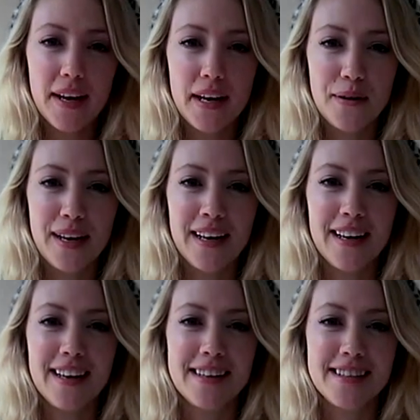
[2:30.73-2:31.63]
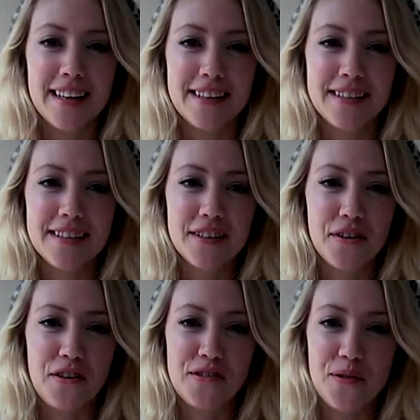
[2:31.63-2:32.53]
Anyway, he says,
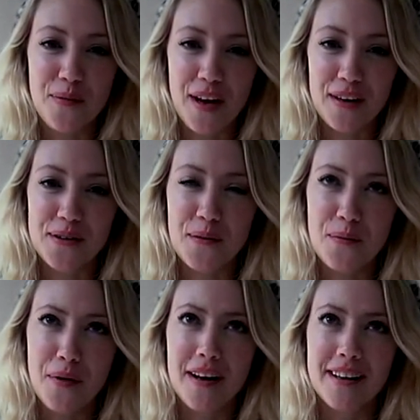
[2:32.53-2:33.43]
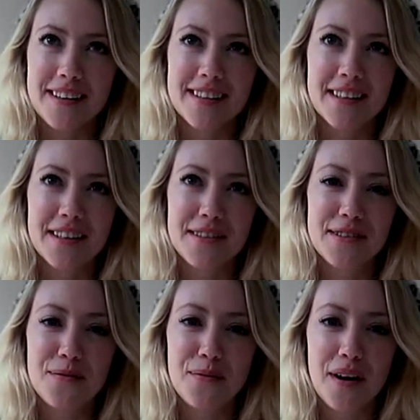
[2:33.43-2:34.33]
those who matter don't mind, and
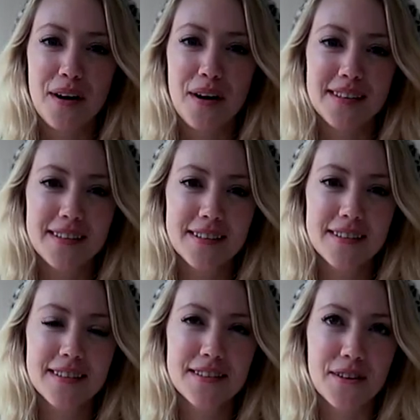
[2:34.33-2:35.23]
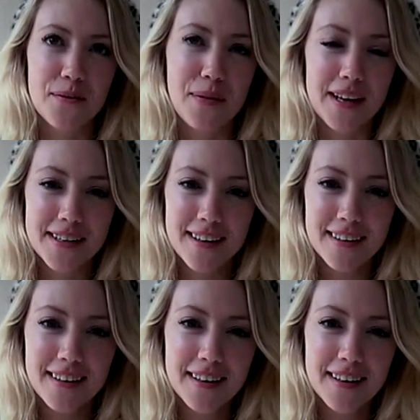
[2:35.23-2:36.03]
those who mind don't matter.